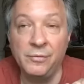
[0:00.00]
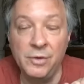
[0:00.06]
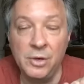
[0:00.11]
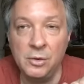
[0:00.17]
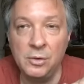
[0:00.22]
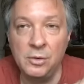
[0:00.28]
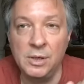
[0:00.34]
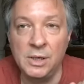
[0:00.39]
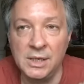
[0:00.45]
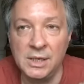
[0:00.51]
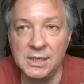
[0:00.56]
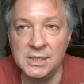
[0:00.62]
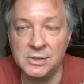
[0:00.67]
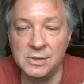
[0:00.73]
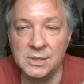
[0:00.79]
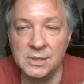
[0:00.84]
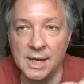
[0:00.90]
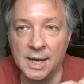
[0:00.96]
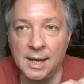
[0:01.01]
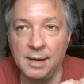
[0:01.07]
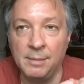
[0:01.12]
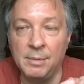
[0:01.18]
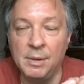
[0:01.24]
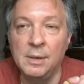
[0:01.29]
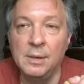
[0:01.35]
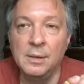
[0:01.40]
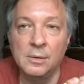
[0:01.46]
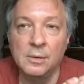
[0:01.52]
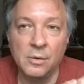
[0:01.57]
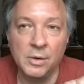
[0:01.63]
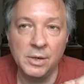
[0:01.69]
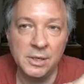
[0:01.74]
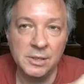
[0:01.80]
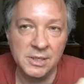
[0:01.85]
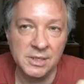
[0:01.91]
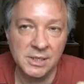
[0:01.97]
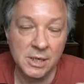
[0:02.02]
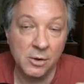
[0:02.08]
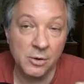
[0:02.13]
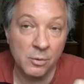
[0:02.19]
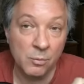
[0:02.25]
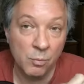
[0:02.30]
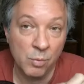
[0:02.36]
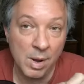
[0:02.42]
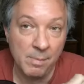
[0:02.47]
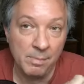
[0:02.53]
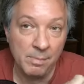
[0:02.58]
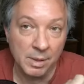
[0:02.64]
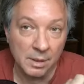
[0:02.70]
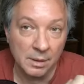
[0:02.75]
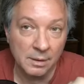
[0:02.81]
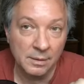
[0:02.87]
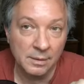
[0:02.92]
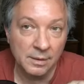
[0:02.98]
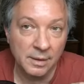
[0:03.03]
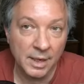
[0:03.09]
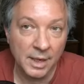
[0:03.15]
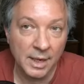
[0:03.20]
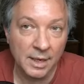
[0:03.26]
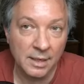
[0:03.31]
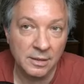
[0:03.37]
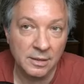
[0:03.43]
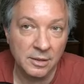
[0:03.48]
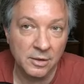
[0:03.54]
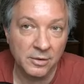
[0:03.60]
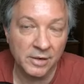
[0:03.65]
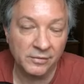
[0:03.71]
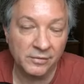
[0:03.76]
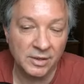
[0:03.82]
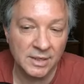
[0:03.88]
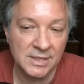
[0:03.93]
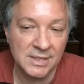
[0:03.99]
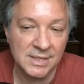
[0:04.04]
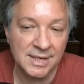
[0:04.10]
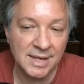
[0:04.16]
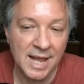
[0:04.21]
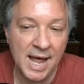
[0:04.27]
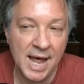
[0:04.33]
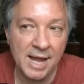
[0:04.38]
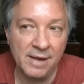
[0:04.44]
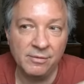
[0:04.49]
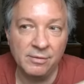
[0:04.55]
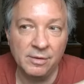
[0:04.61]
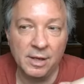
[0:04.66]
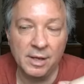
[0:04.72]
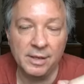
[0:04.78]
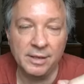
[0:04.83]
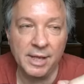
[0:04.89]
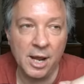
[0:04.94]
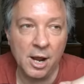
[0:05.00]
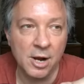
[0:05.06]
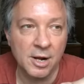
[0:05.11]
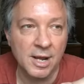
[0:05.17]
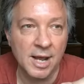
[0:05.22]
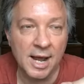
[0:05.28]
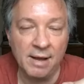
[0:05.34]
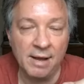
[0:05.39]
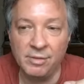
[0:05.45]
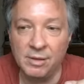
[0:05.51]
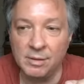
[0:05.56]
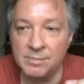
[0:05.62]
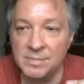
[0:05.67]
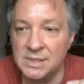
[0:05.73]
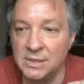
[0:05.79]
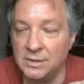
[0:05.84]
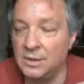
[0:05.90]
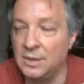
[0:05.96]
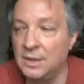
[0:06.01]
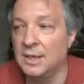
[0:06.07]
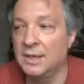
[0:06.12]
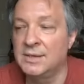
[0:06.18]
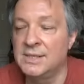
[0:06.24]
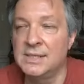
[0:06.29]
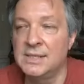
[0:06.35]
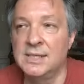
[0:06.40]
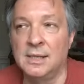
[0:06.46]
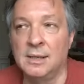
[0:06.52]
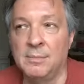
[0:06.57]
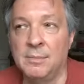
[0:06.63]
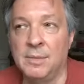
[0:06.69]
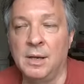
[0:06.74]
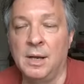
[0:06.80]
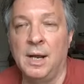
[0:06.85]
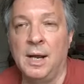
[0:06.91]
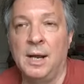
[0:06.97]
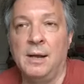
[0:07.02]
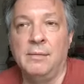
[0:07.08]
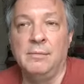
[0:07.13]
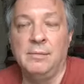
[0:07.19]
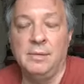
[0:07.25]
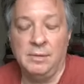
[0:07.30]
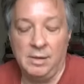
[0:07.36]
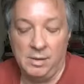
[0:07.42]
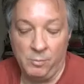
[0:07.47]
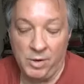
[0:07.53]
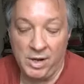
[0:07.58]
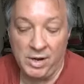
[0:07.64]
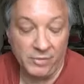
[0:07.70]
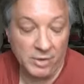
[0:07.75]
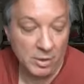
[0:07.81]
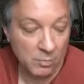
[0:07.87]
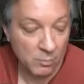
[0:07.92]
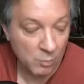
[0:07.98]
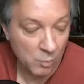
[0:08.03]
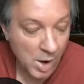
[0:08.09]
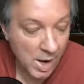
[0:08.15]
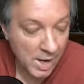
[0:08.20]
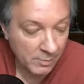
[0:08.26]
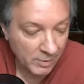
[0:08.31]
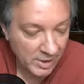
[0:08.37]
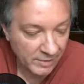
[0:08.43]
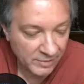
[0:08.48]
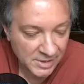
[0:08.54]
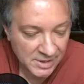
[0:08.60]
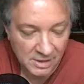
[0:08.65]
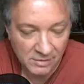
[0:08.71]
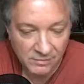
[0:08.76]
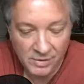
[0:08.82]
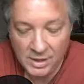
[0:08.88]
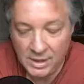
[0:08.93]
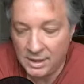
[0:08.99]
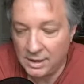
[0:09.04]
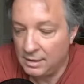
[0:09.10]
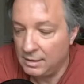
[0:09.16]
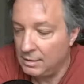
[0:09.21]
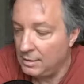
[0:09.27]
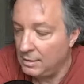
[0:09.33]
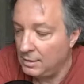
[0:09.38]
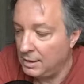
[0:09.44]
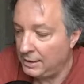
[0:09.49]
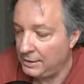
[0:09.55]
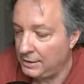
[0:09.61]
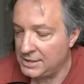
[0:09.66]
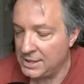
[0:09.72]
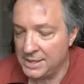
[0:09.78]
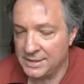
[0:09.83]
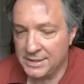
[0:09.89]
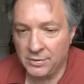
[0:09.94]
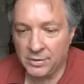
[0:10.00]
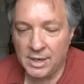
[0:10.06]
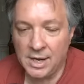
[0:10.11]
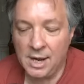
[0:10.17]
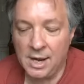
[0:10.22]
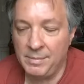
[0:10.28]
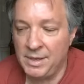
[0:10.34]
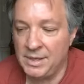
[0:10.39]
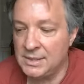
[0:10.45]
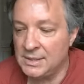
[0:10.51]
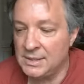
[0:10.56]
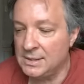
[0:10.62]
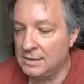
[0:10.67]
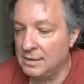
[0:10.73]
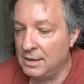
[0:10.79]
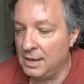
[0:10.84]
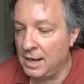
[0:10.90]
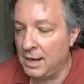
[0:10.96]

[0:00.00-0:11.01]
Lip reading: noon Eastern time, or you can just go to Rumble and you don't have to listen live. They archive them so you can listen to them whenever you want, whenever it's convenient. And there's also a comments